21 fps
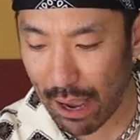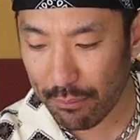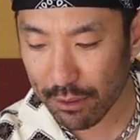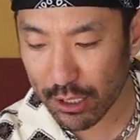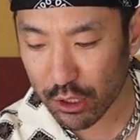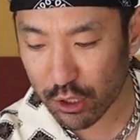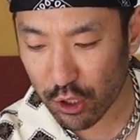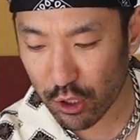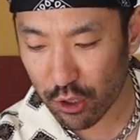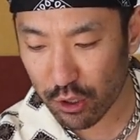I'm
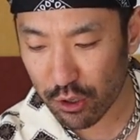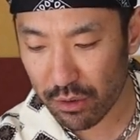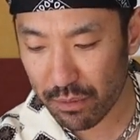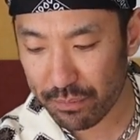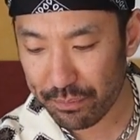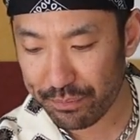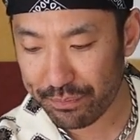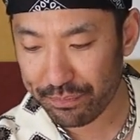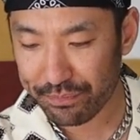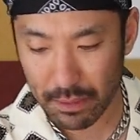gonna
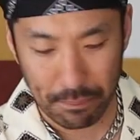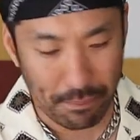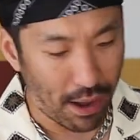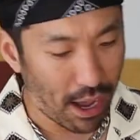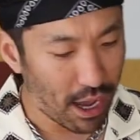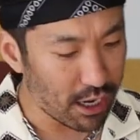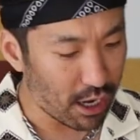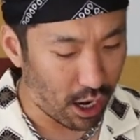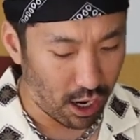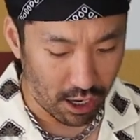turn the
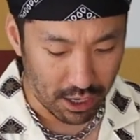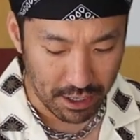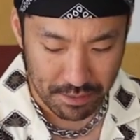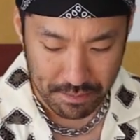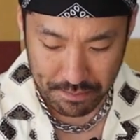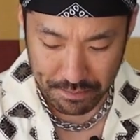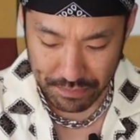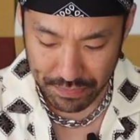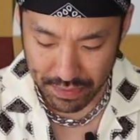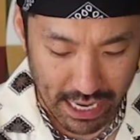pot
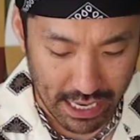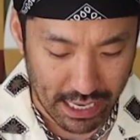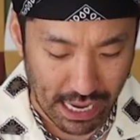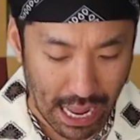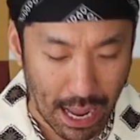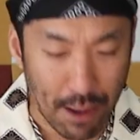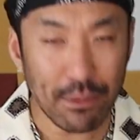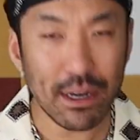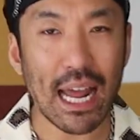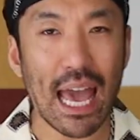on, and
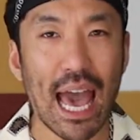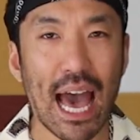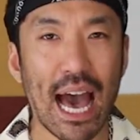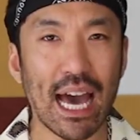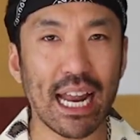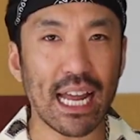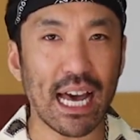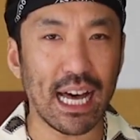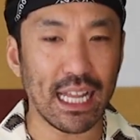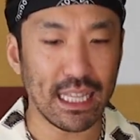I'm gonna
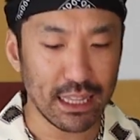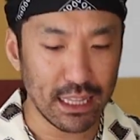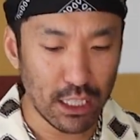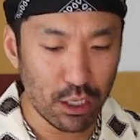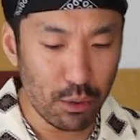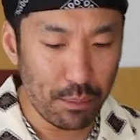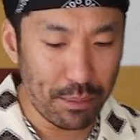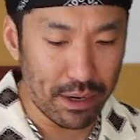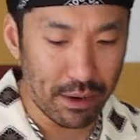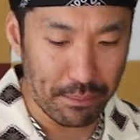add a
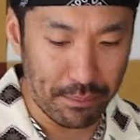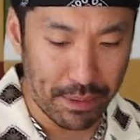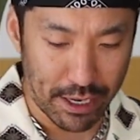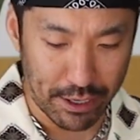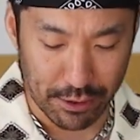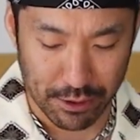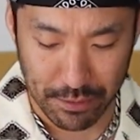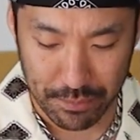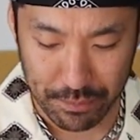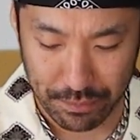little bit of
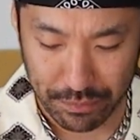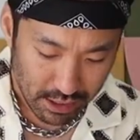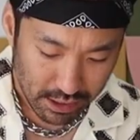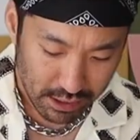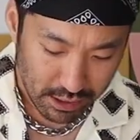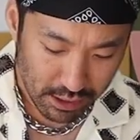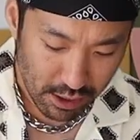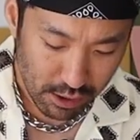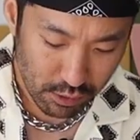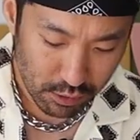butter.
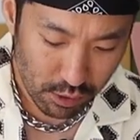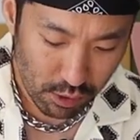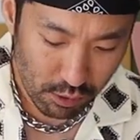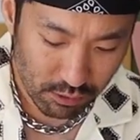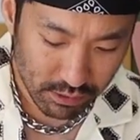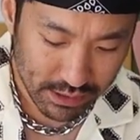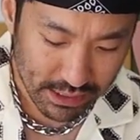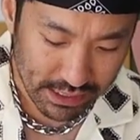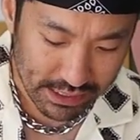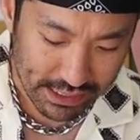You know, no
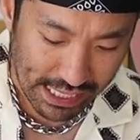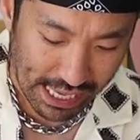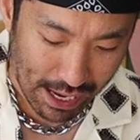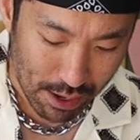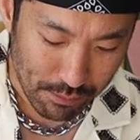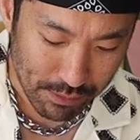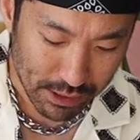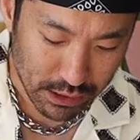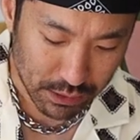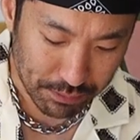one says
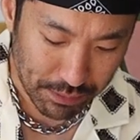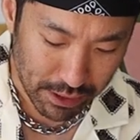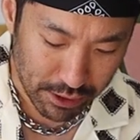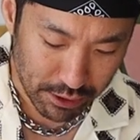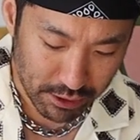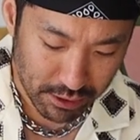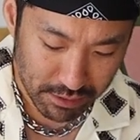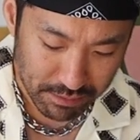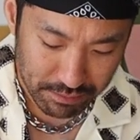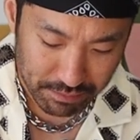how much
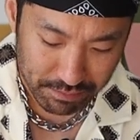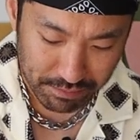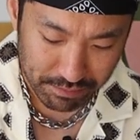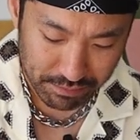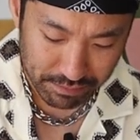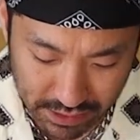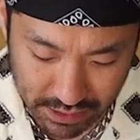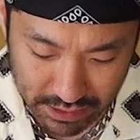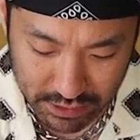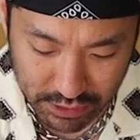butter.
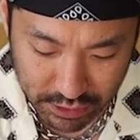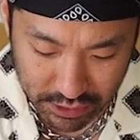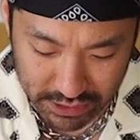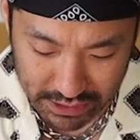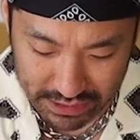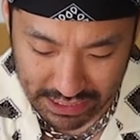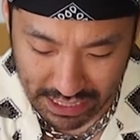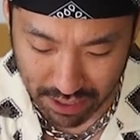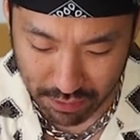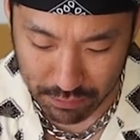It's
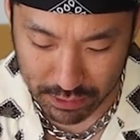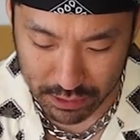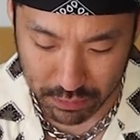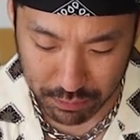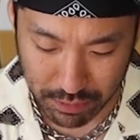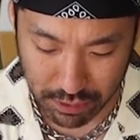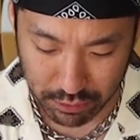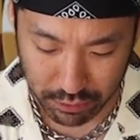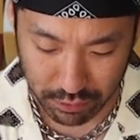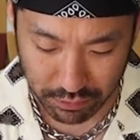just how
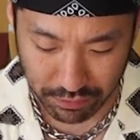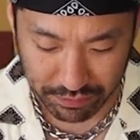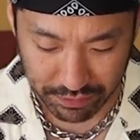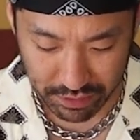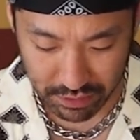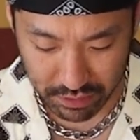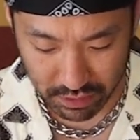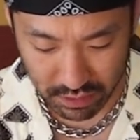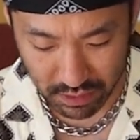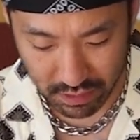much butter you
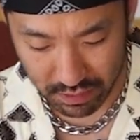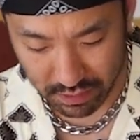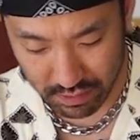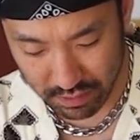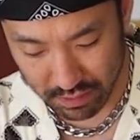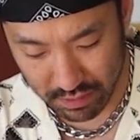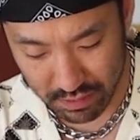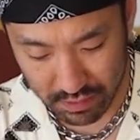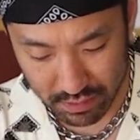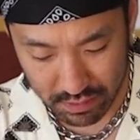
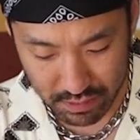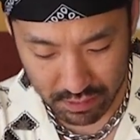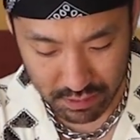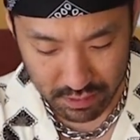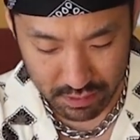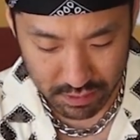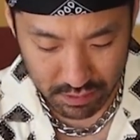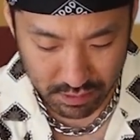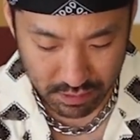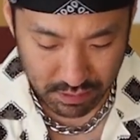feel.
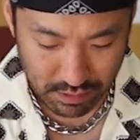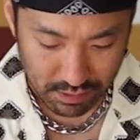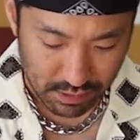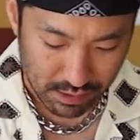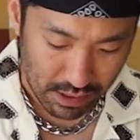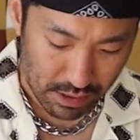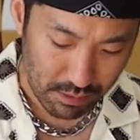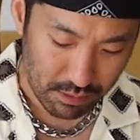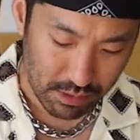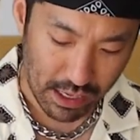
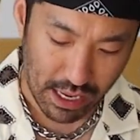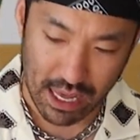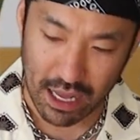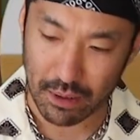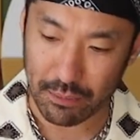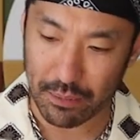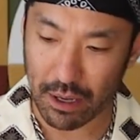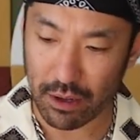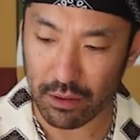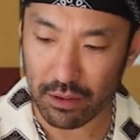I wanna
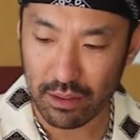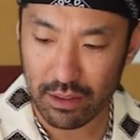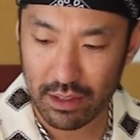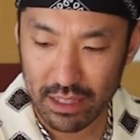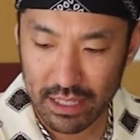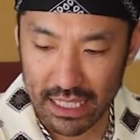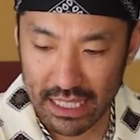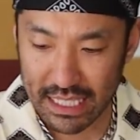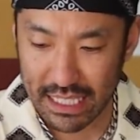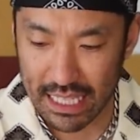add
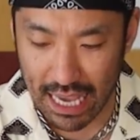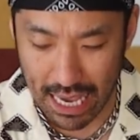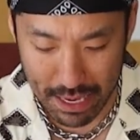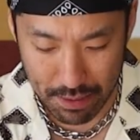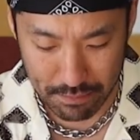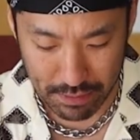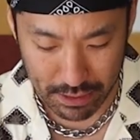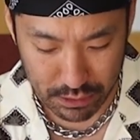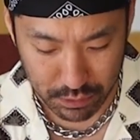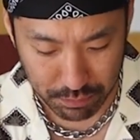about
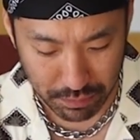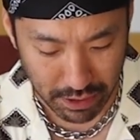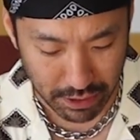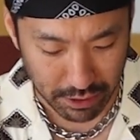yay much